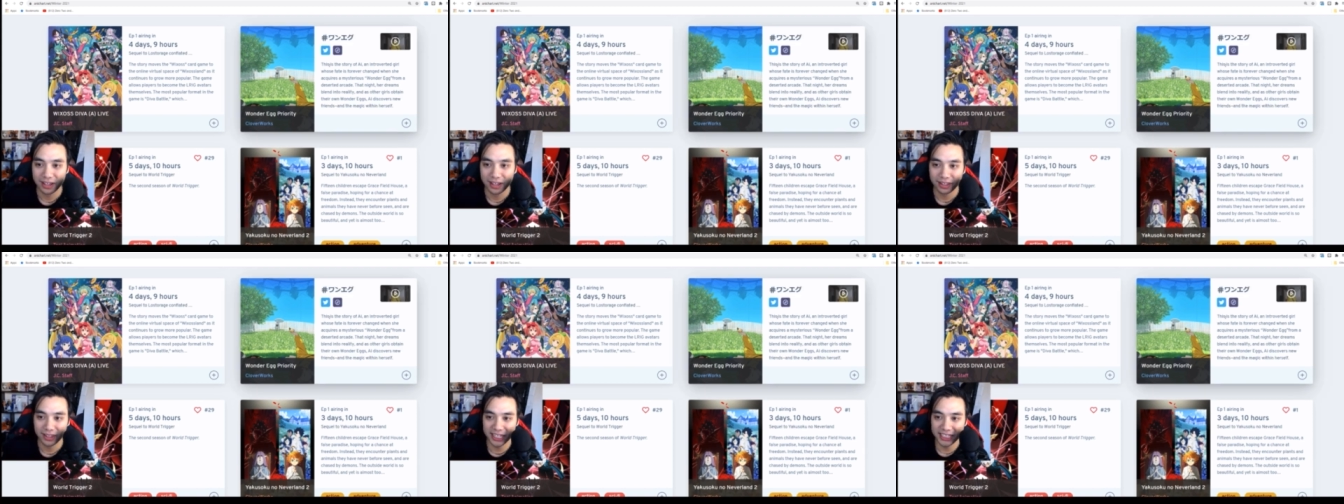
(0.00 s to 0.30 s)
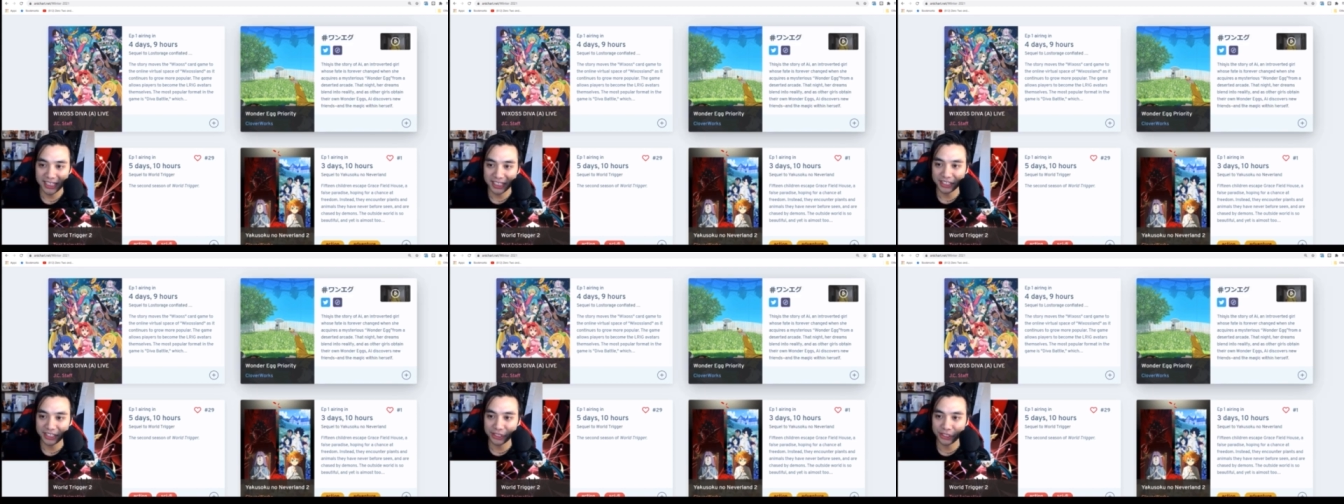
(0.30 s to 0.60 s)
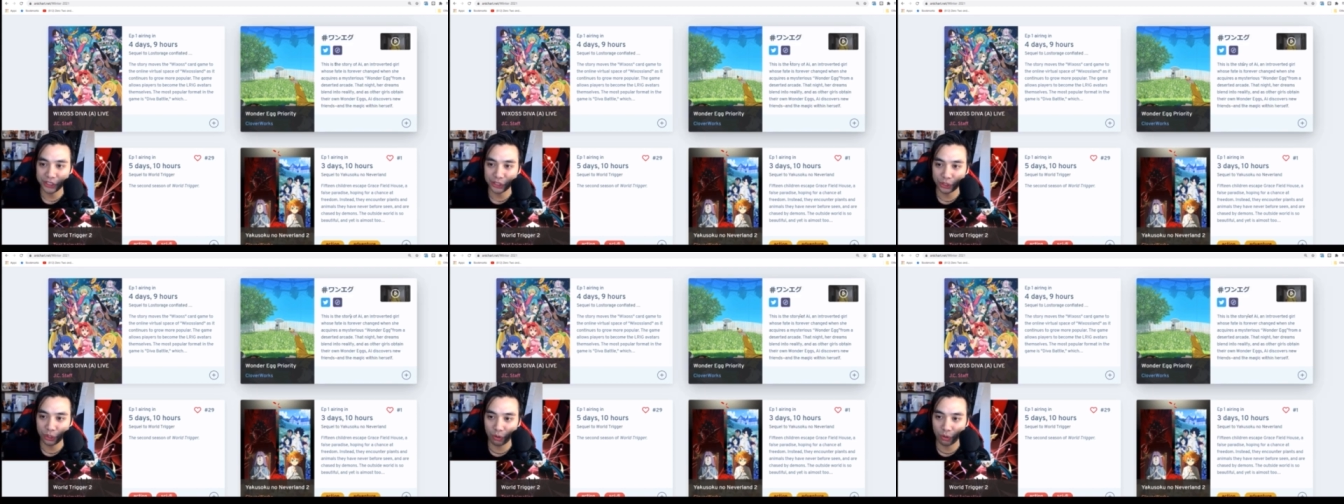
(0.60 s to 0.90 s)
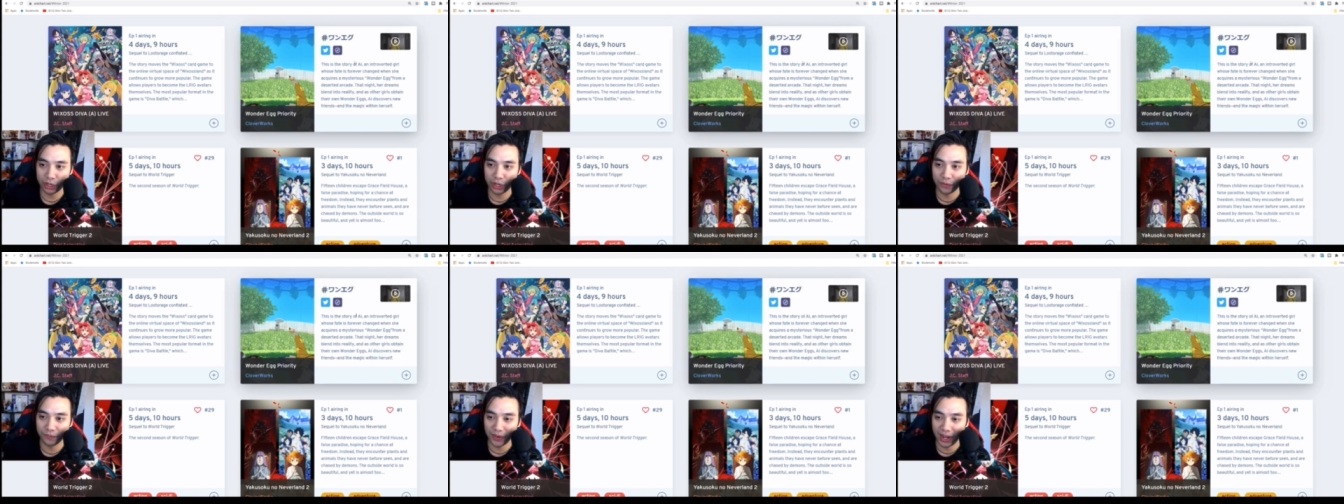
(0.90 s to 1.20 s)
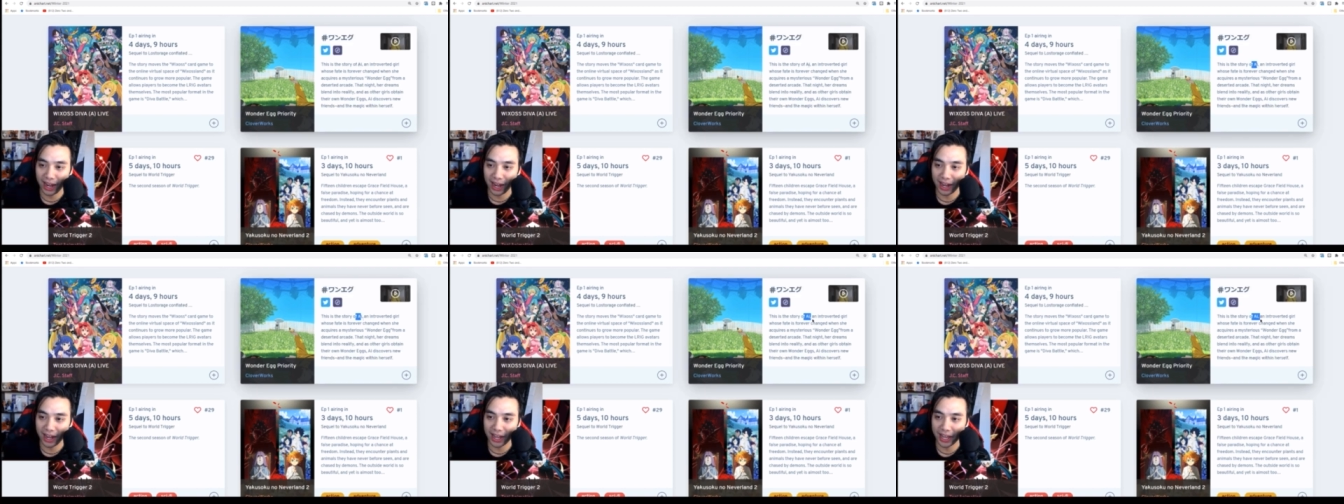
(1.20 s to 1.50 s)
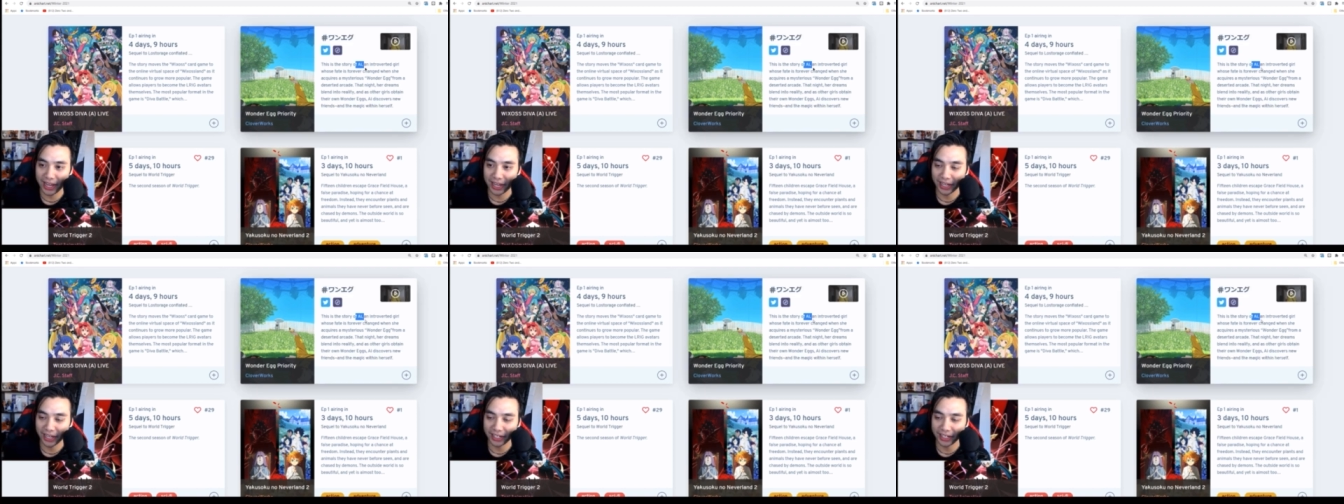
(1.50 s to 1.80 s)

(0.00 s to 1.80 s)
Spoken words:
This is the story of Ai, an